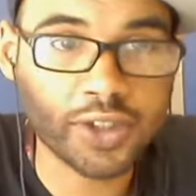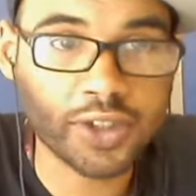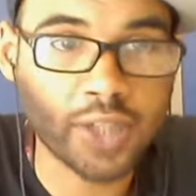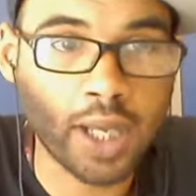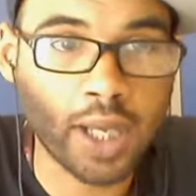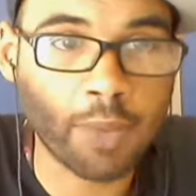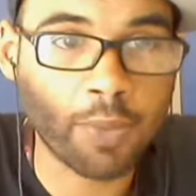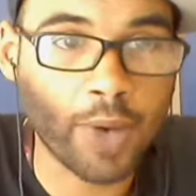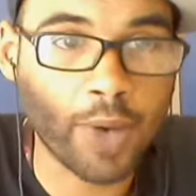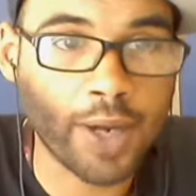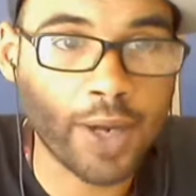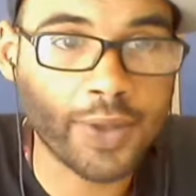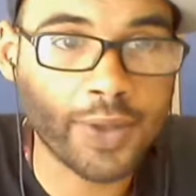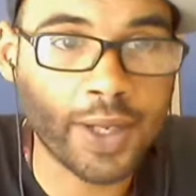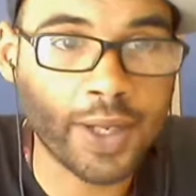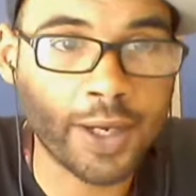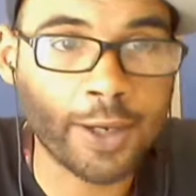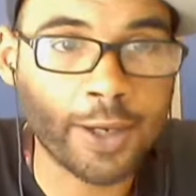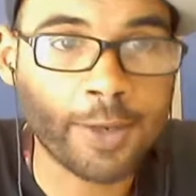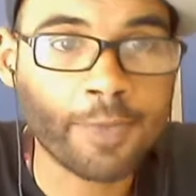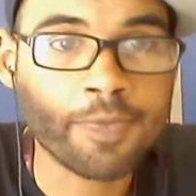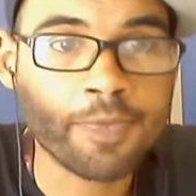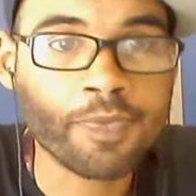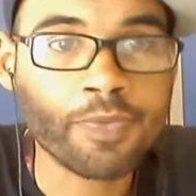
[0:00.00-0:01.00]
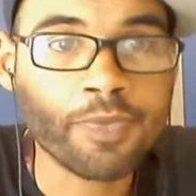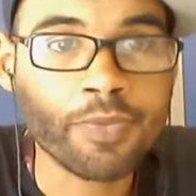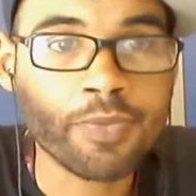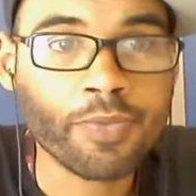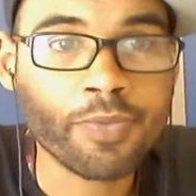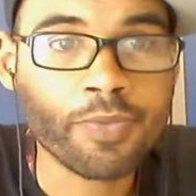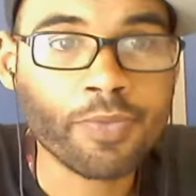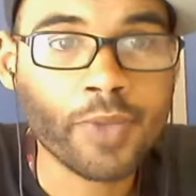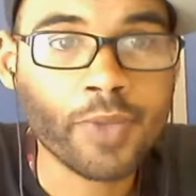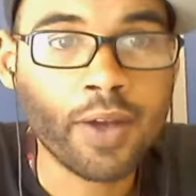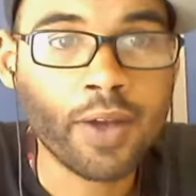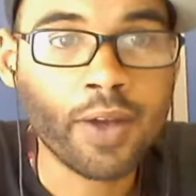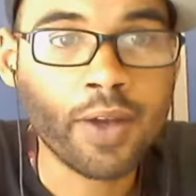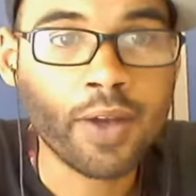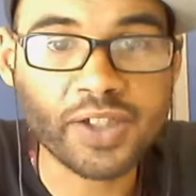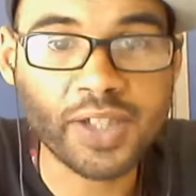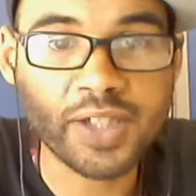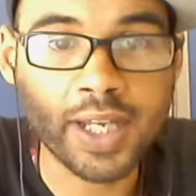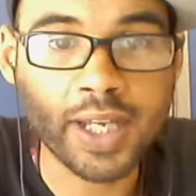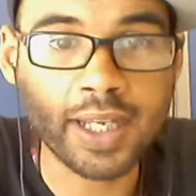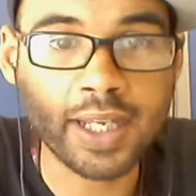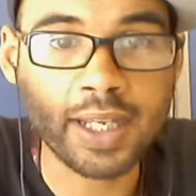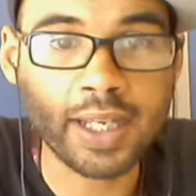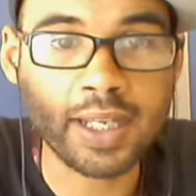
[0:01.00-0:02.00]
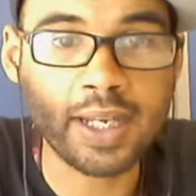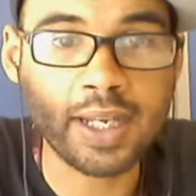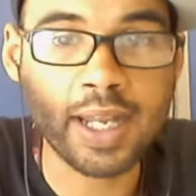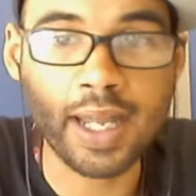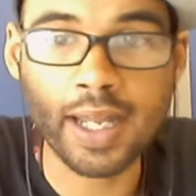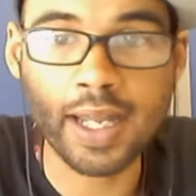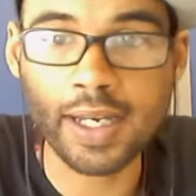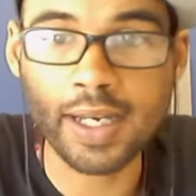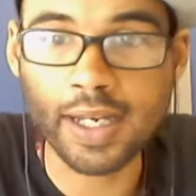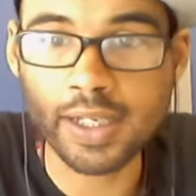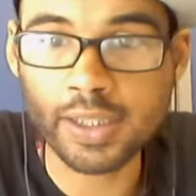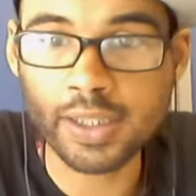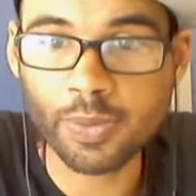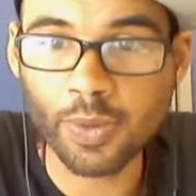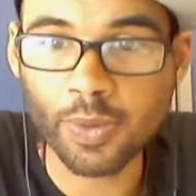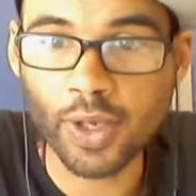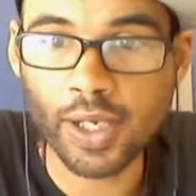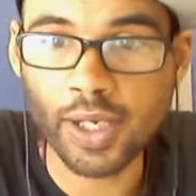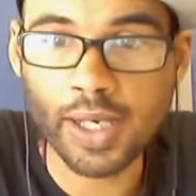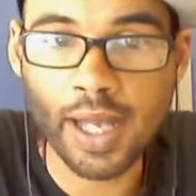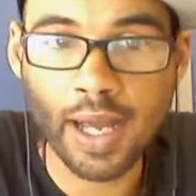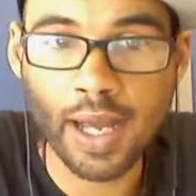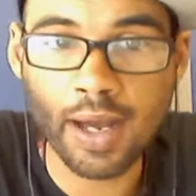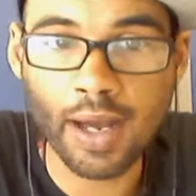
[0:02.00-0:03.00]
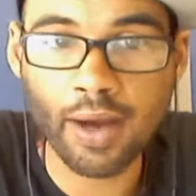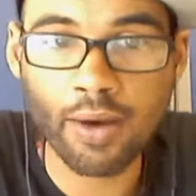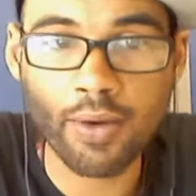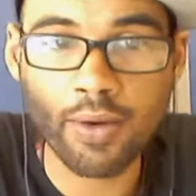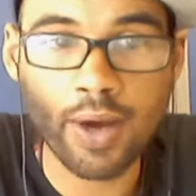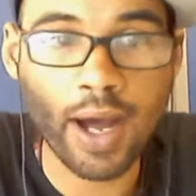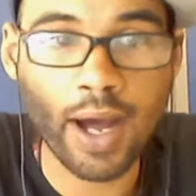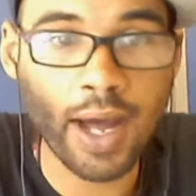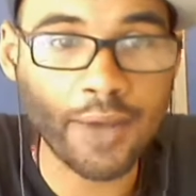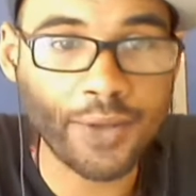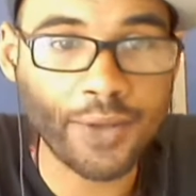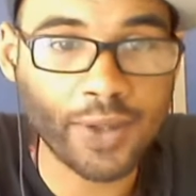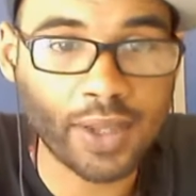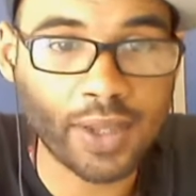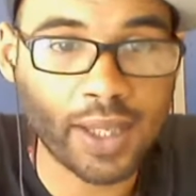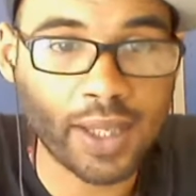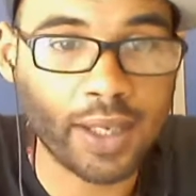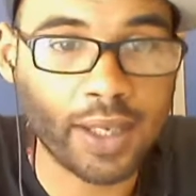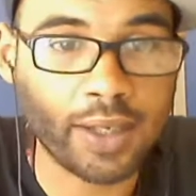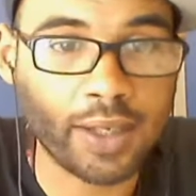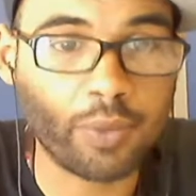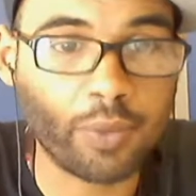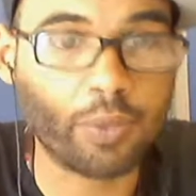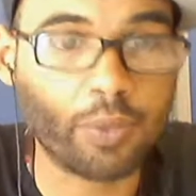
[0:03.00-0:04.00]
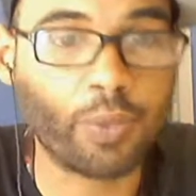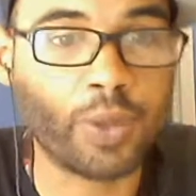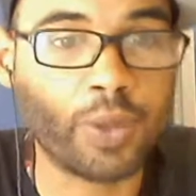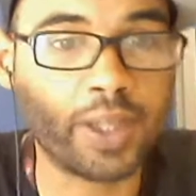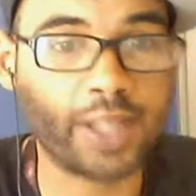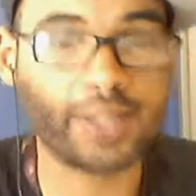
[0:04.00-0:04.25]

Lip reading: Just to stop right there for a second and explain how I think that